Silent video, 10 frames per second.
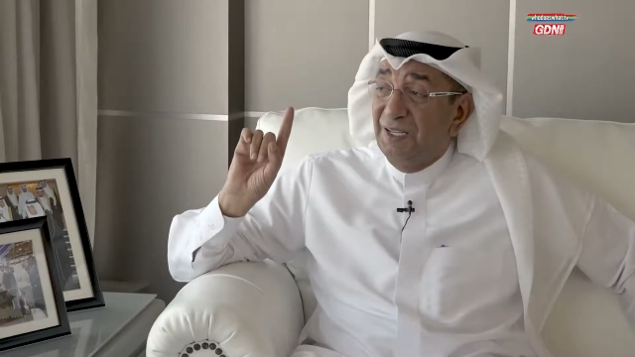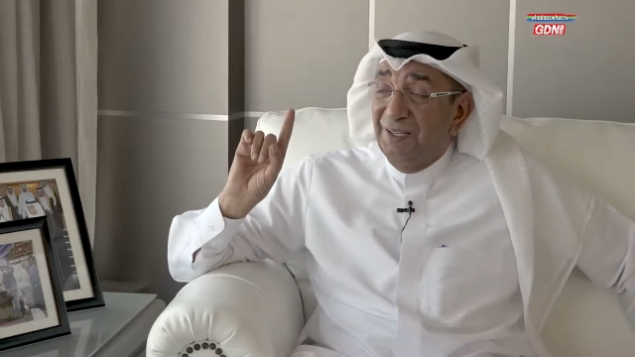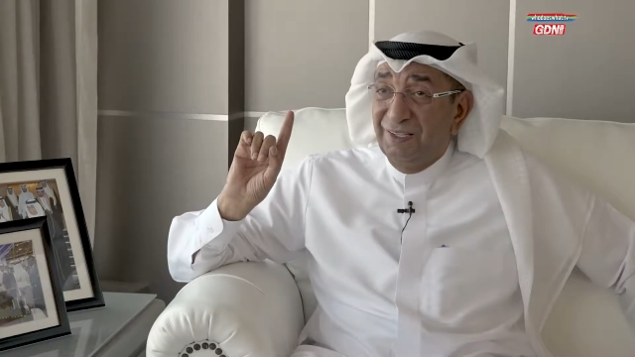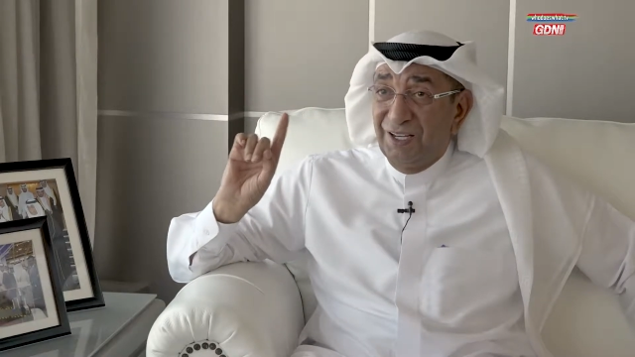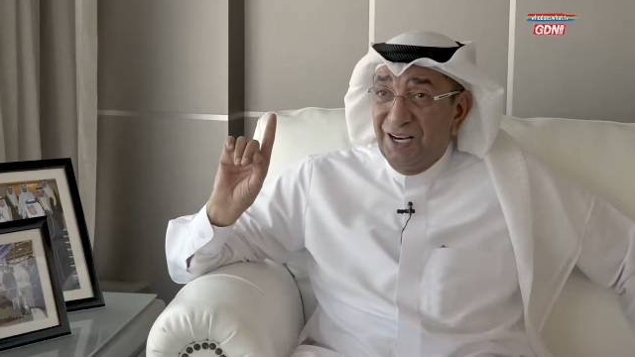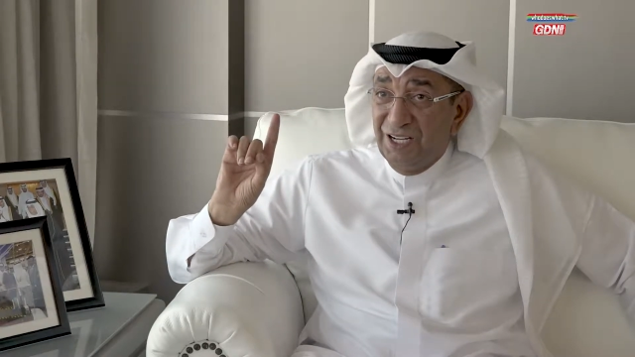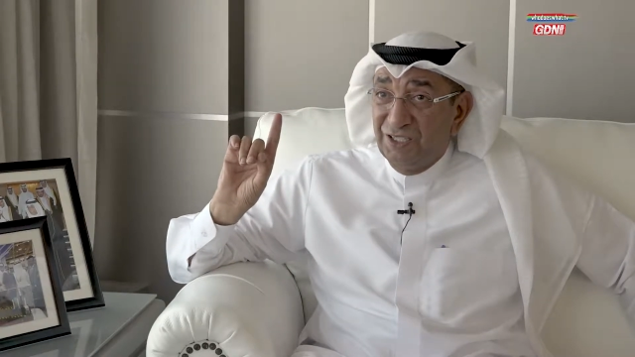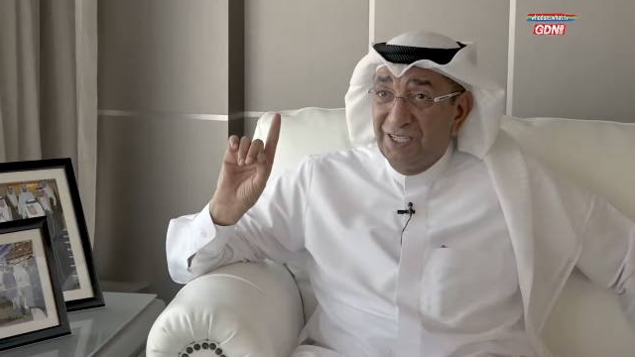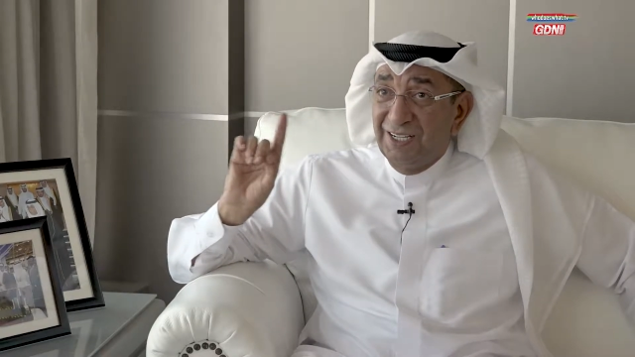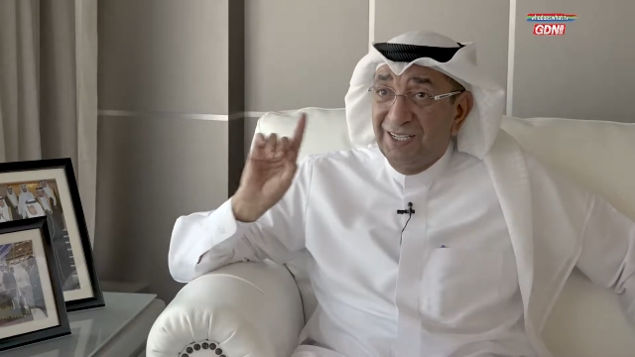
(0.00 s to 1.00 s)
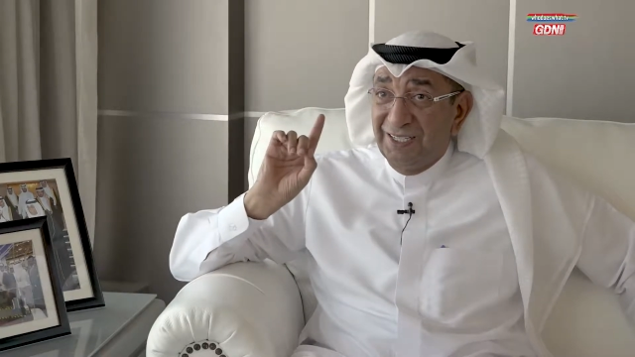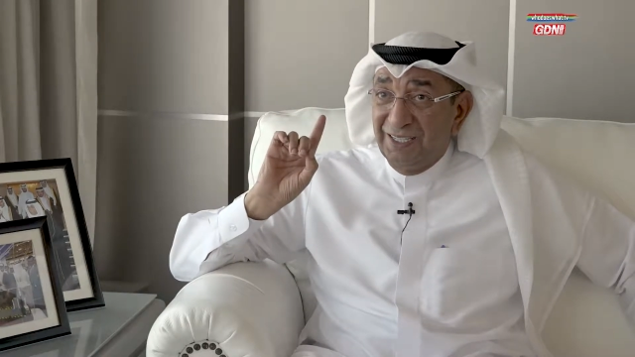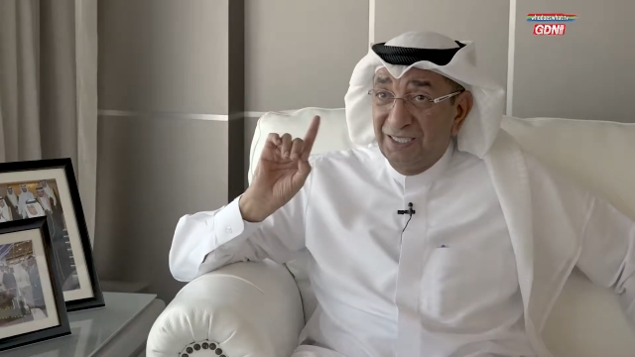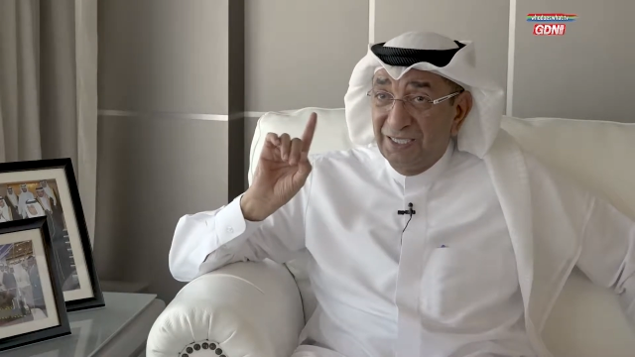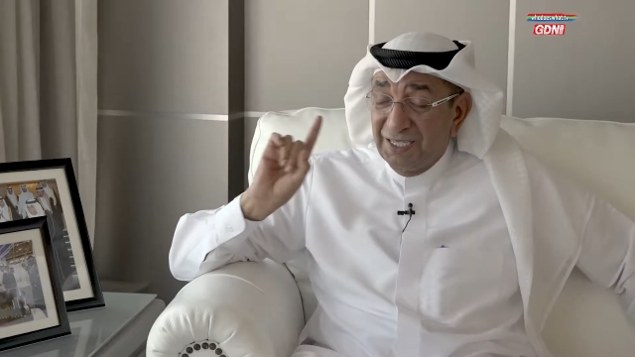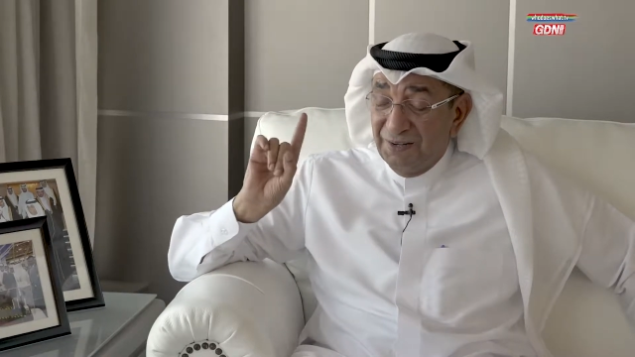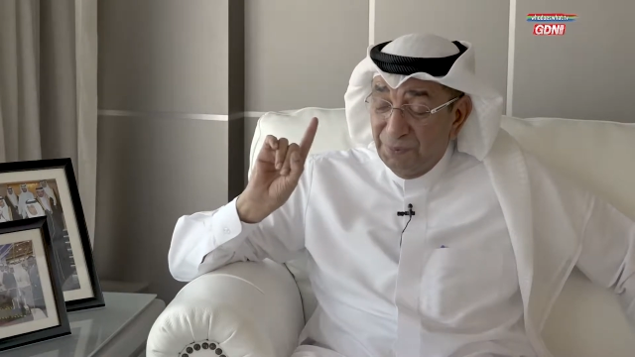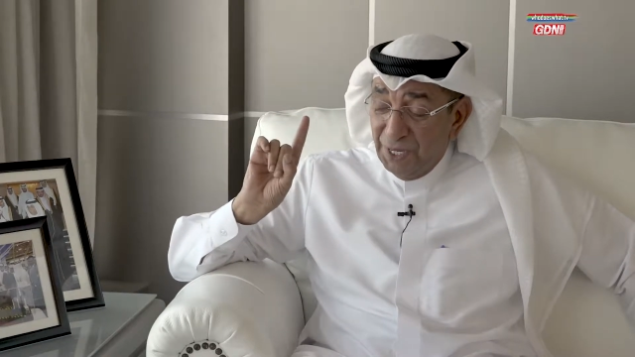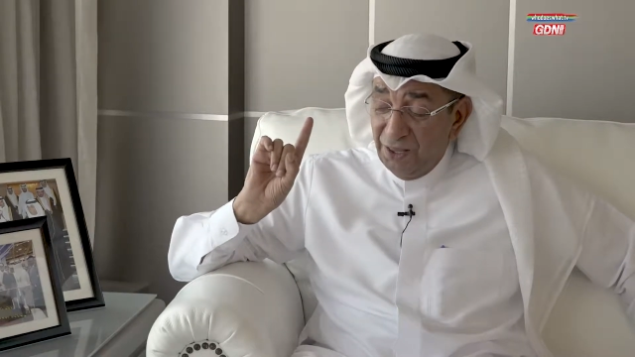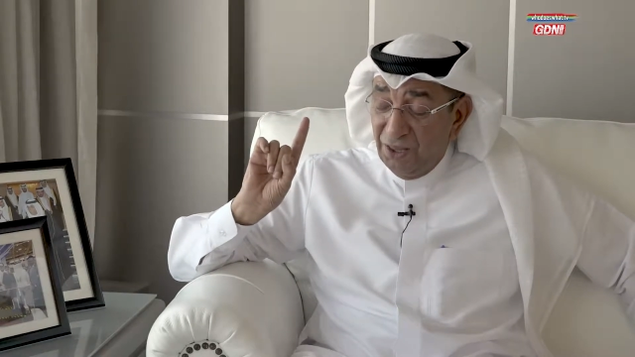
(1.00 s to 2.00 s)
internationally. This is the
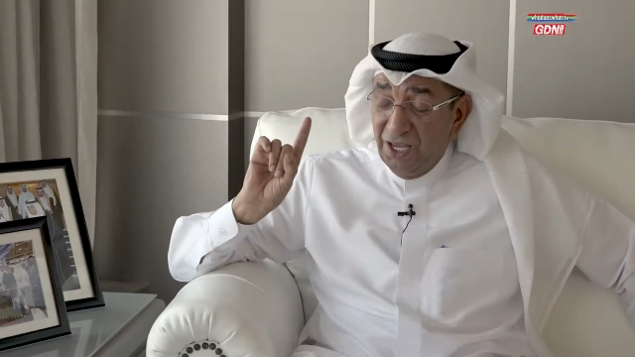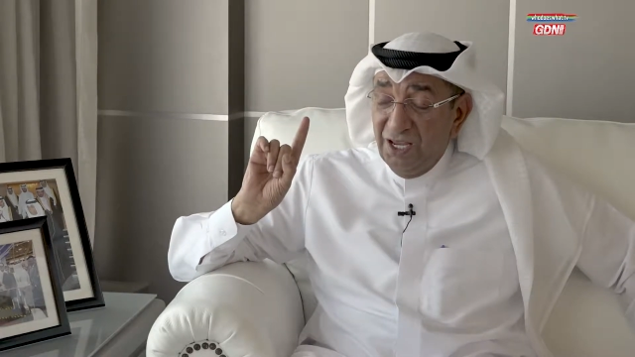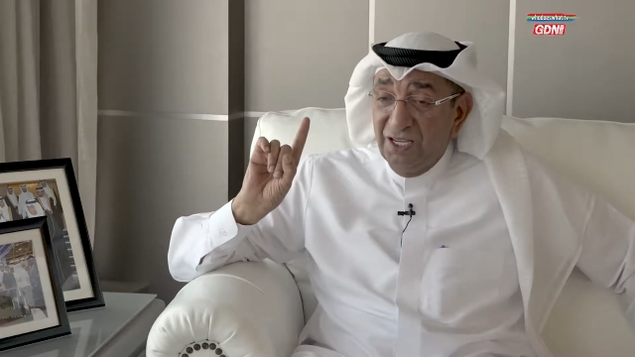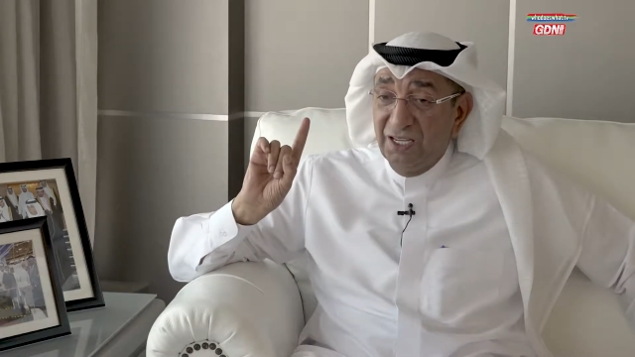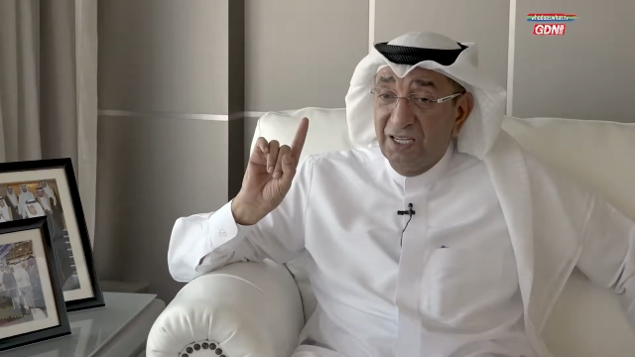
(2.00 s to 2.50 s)
main thing,